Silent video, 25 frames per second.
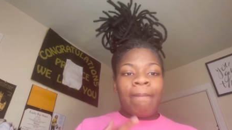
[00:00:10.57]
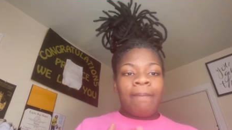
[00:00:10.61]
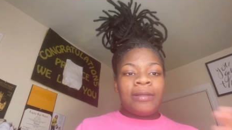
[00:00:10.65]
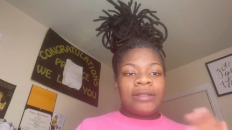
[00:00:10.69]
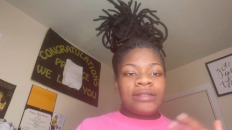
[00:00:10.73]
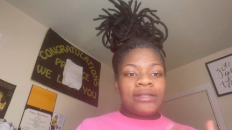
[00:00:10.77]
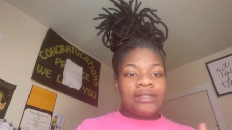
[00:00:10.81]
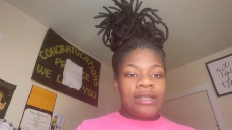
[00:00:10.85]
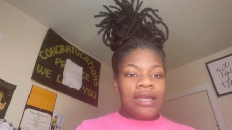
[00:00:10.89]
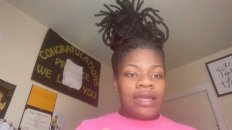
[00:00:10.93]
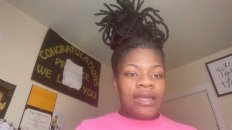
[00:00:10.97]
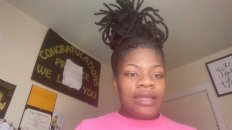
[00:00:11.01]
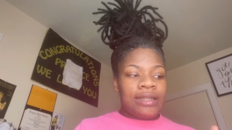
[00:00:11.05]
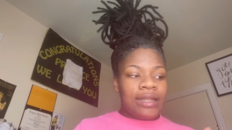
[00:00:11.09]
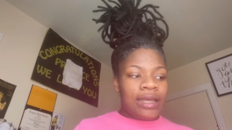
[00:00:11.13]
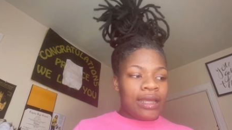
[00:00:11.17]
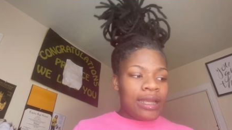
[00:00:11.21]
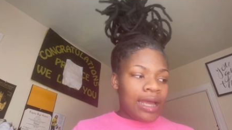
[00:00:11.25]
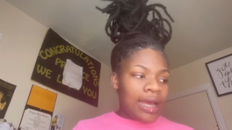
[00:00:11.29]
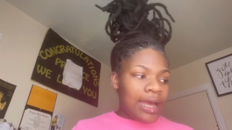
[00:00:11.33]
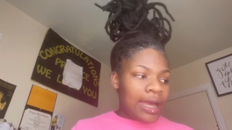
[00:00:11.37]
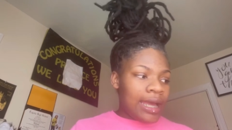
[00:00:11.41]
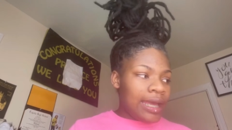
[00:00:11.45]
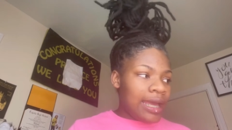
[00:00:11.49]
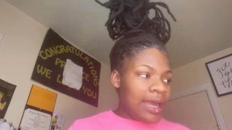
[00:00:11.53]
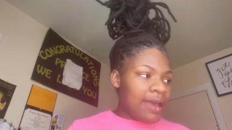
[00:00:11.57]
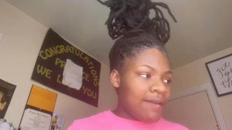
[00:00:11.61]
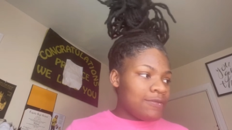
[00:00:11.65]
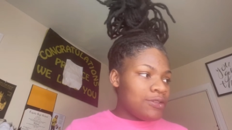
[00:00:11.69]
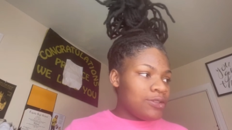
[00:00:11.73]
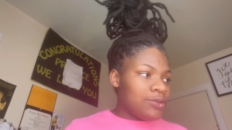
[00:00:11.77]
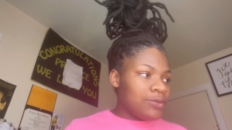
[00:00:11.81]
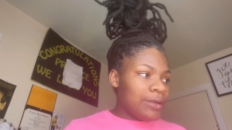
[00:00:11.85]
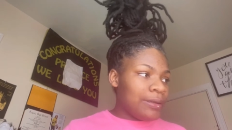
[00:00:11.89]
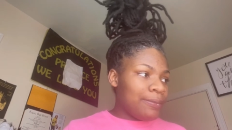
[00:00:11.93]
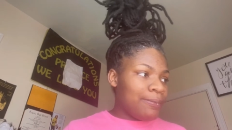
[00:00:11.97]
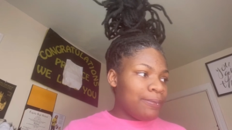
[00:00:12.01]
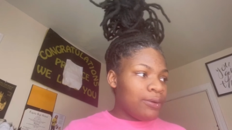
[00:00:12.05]
saying that I have
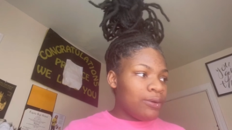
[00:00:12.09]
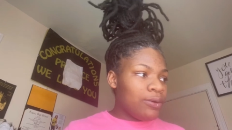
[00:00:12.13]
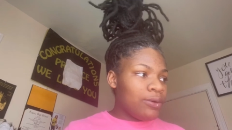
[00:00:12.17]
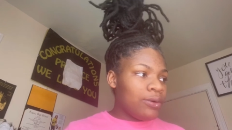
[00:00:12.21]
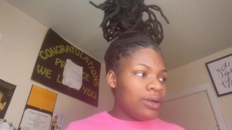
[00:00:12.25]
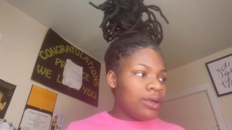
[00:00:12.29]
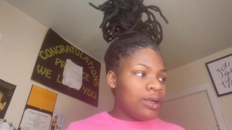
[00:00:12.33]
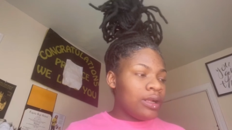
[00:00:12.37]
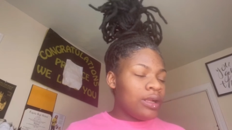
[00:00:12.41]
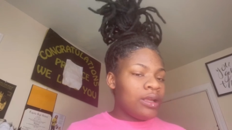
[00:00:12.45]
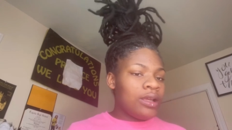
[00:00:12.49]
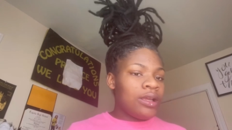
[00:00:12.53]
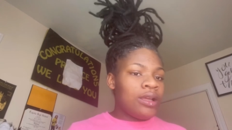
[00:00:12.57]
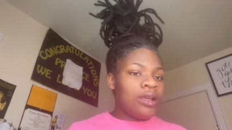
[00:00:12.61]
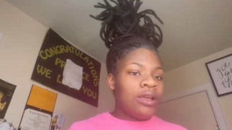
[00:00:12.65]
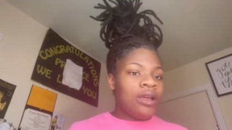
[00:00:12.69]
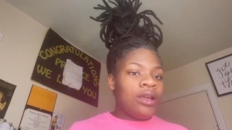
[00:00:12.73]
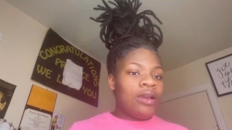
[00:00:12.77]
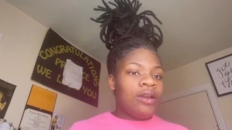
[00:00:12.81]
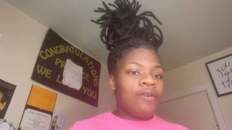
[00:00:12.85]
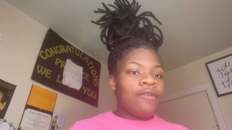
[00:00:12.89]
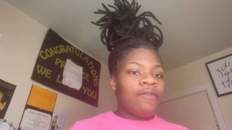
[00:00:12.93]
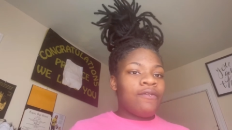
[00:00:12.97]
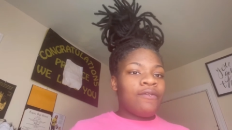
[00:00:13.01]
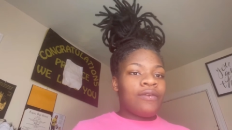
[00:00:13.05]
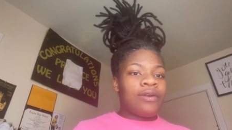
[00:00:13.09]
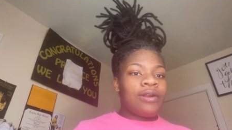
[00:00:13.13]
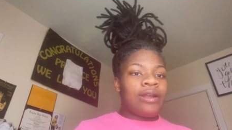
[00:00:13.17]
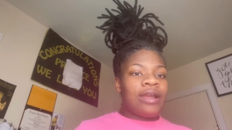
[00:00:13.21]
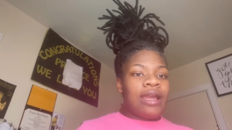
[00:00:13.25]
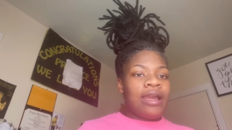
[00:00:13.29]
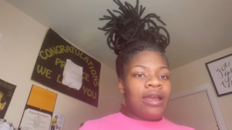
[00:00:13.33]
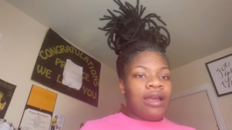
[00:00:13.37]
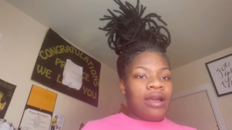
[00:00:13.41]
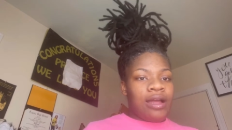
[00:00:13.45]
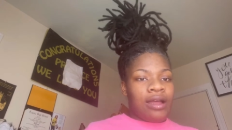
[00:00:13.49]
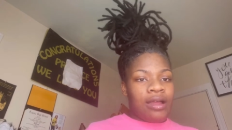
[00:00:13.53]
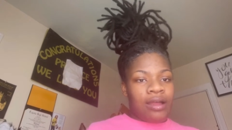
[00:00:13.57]
to report for
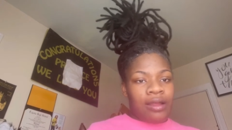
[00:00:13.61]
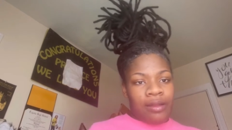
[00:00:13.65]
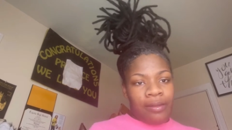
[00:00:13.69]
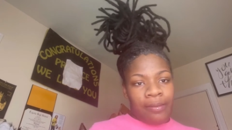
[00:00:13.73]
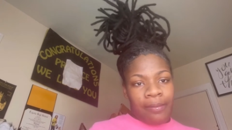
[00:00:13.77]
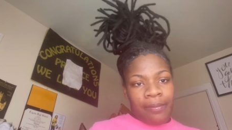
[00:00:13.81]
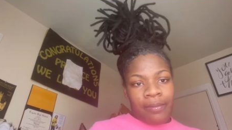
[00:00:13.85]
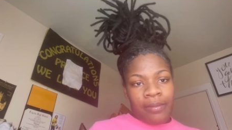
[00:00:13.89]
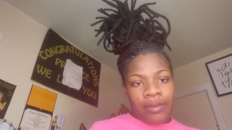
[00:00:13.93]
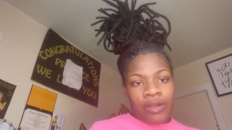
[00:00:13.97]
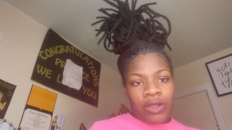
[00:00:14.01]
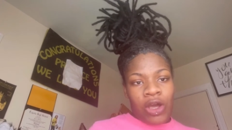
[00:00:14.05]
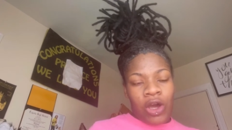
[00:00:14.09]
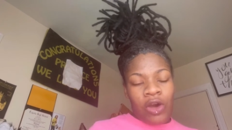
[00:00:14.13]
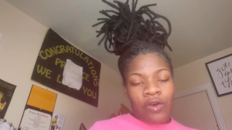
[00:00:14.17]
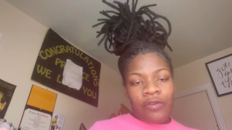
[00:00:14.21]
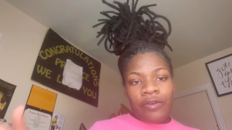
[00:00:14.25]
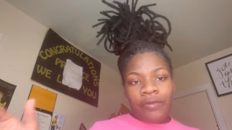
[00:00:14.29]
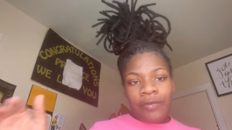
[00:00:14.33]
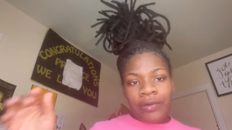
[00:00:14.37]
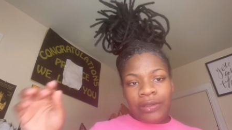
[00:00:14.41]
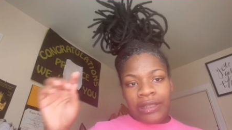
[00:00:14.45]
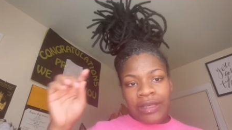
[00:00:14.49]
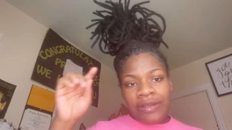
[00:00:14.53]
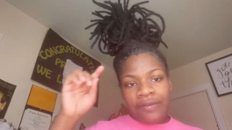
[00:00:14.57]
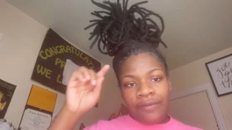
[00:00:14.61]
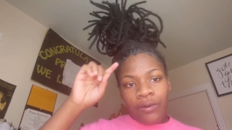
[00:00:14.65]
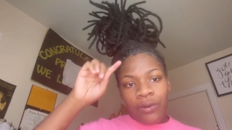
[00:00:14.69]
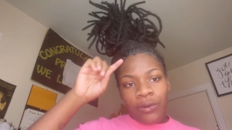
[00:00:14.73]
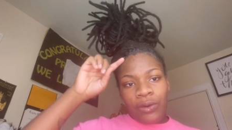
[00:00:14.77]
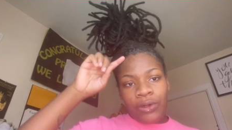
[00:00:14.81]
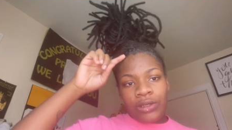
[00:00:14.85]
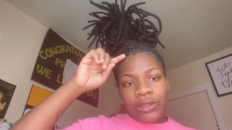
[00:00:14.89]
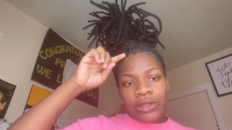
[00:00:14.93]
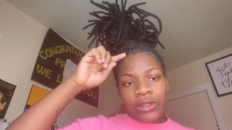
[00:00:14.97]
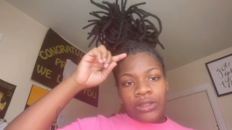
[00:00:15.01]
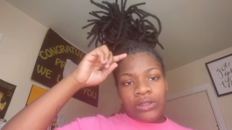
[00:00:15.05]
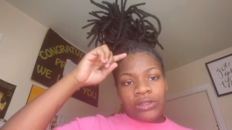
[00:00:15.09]
um, COVID relief
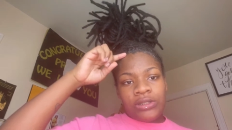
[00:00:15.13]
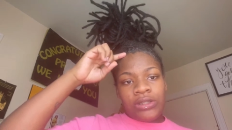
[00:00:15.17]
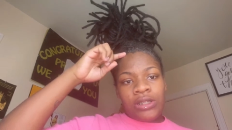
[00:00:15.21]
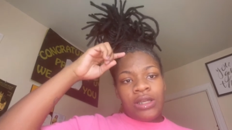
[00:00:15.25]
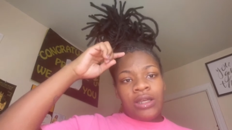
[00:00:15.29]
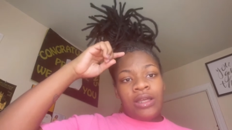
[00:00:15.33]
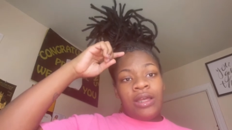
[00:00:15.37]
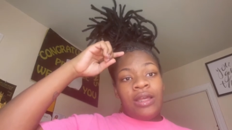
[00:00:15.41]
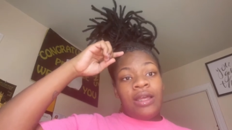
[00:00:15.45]
orders